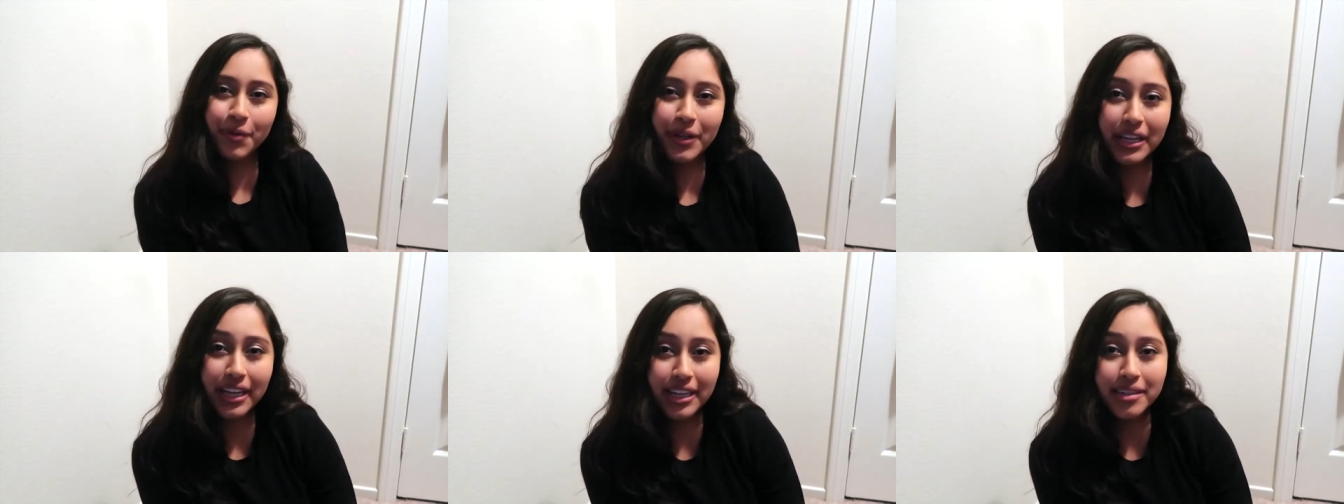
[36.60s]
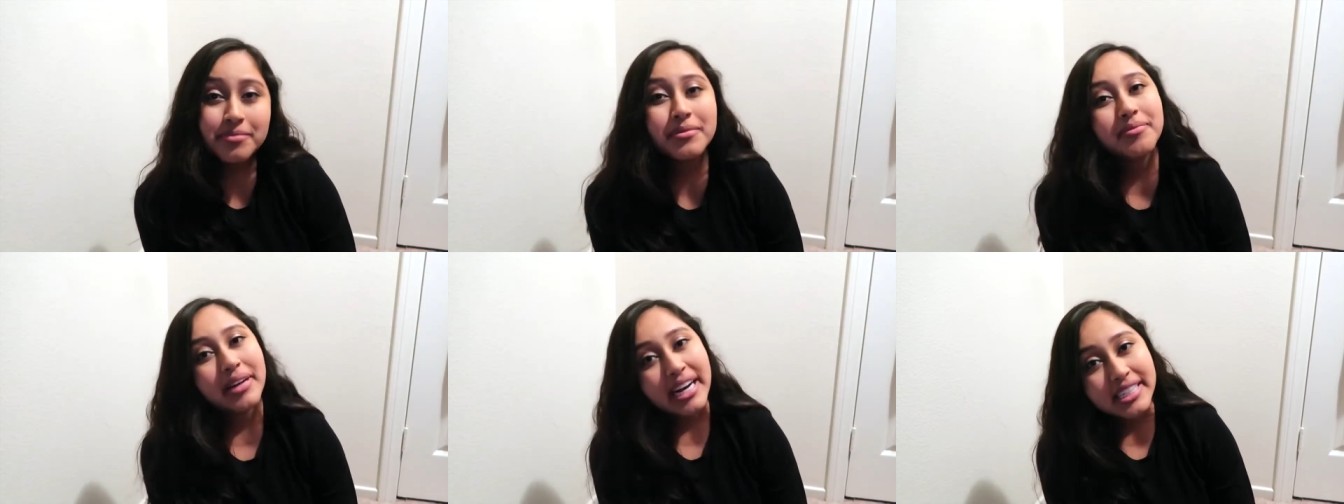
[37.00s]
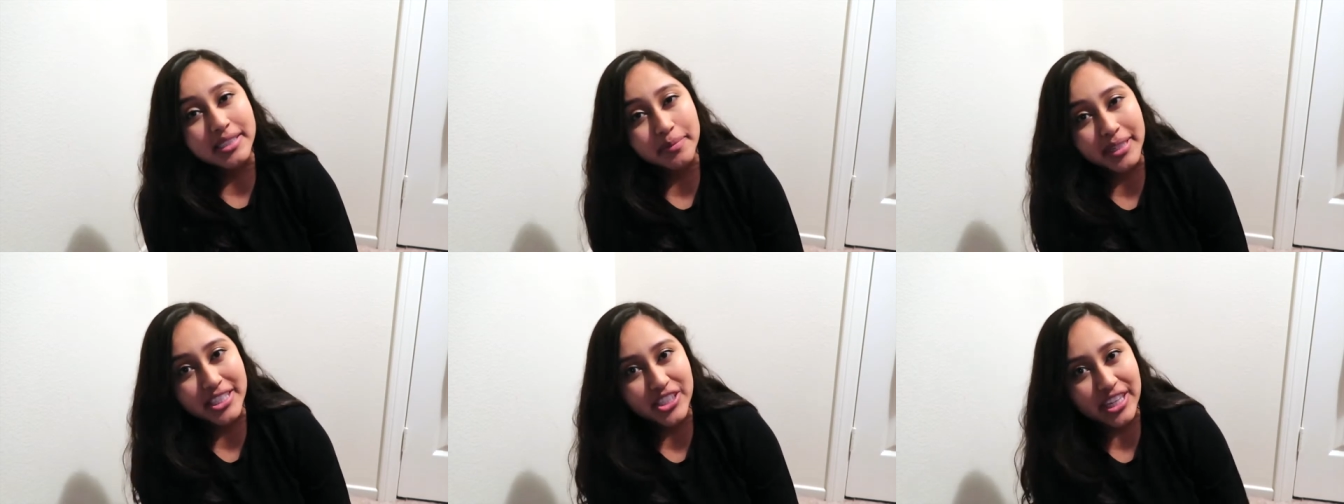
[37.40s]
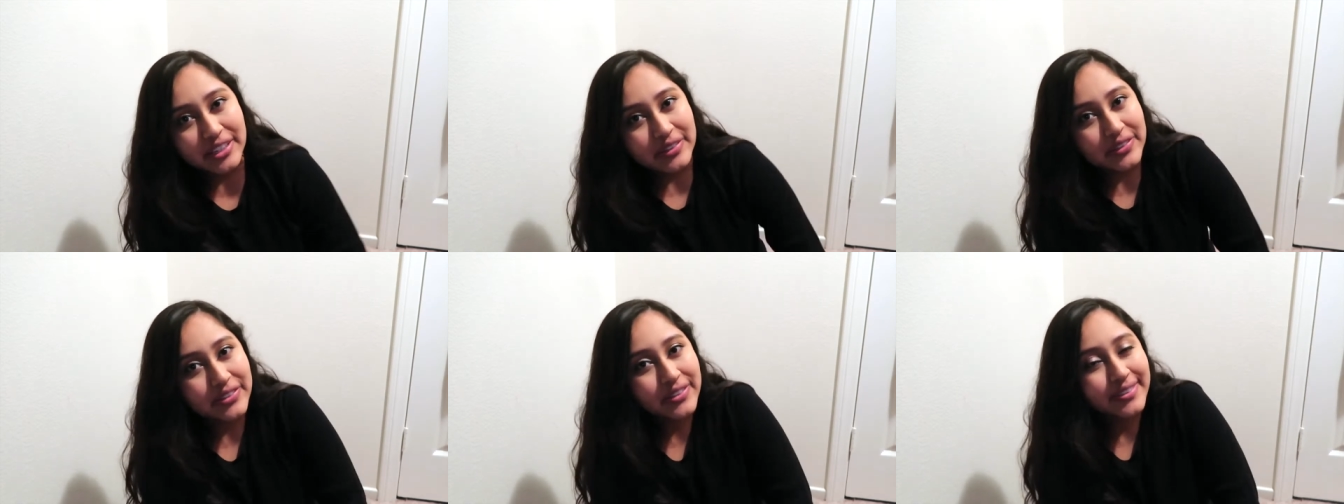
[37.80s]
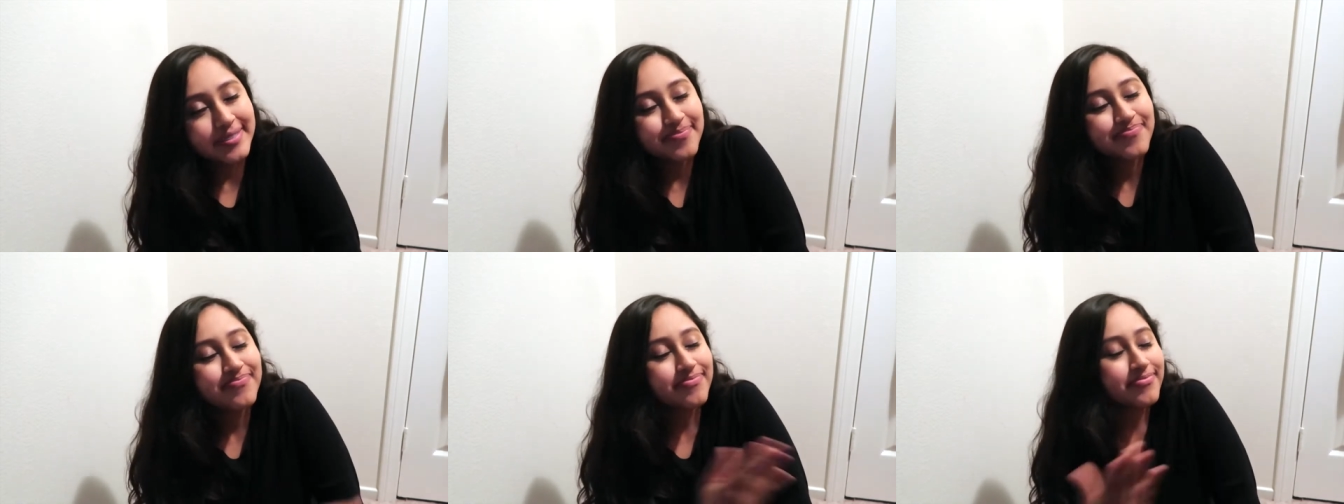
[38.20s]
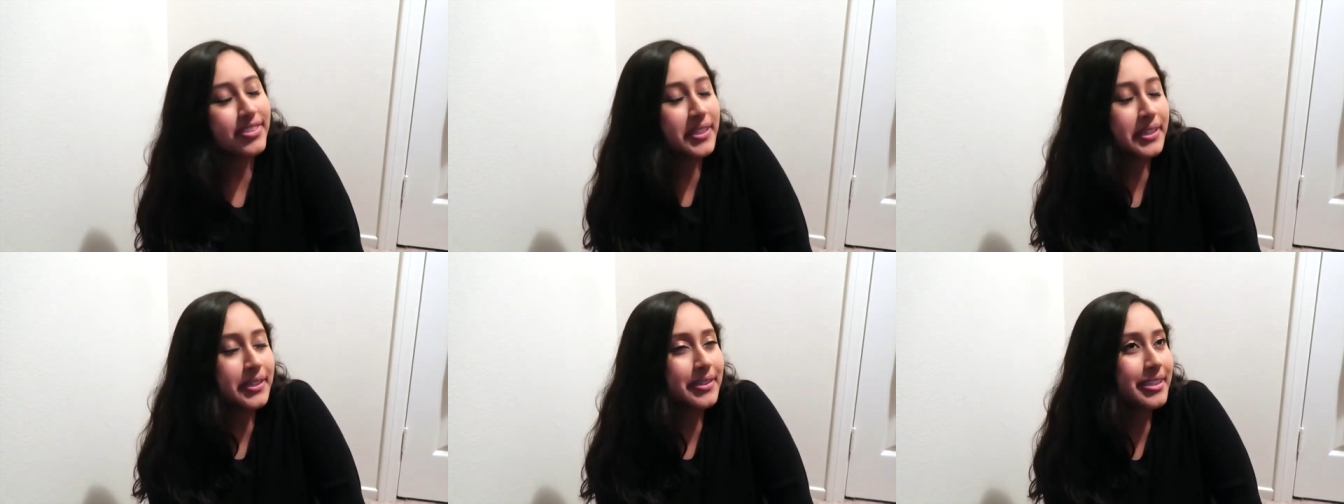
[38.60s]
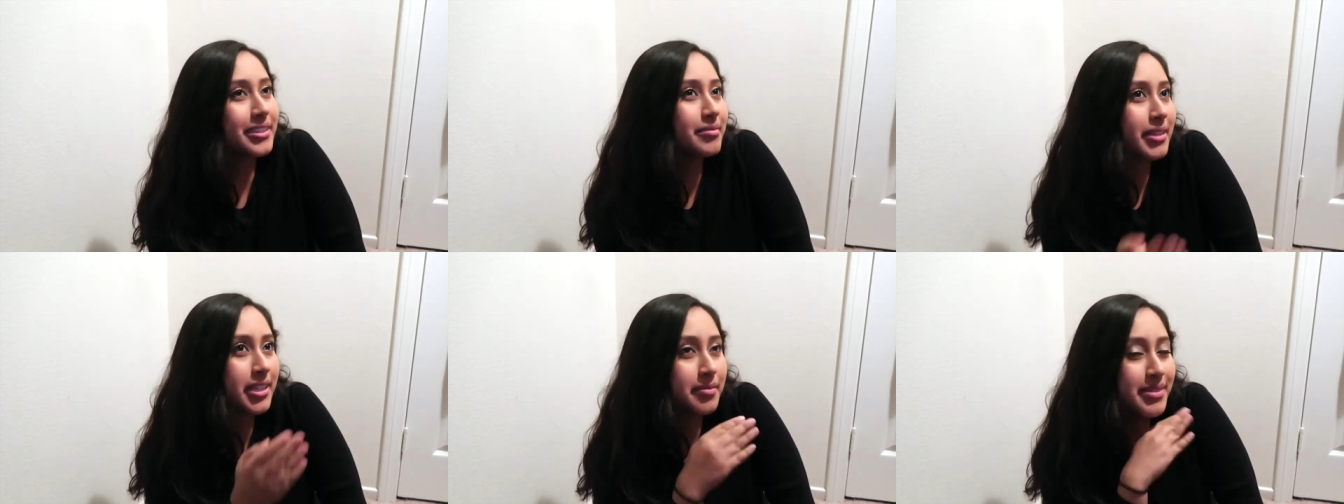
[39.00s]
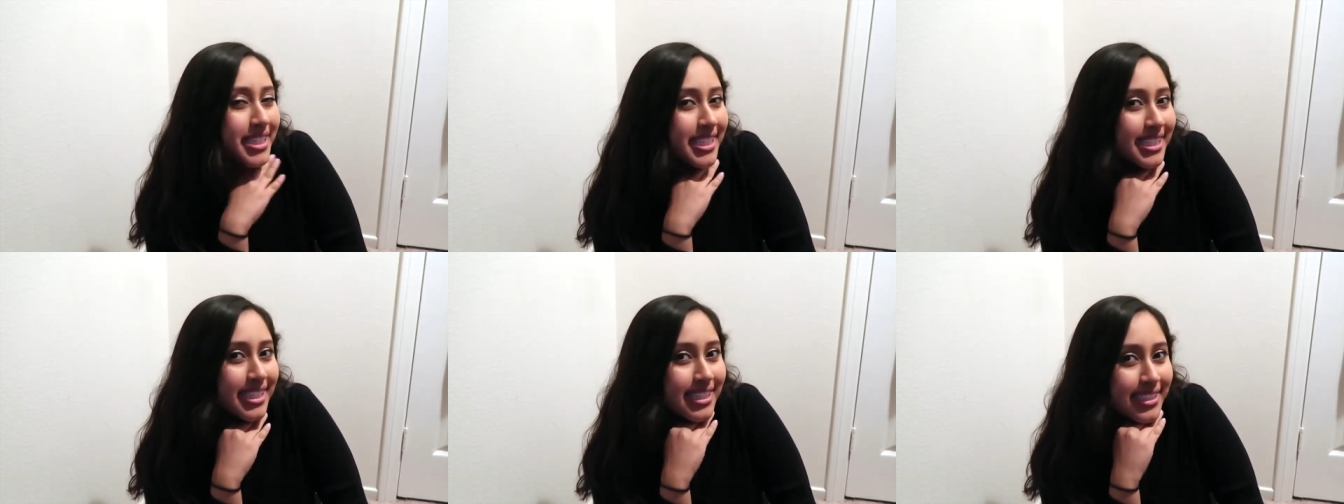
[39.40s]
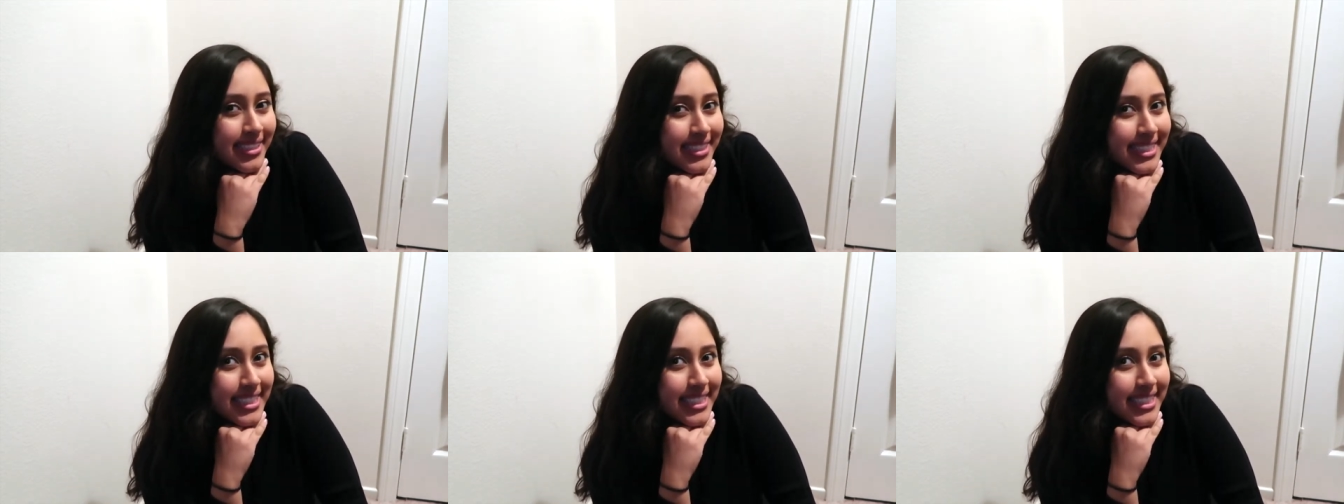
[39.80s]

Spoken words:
Welcome back to my channel. If you're new here, my name's Daisy,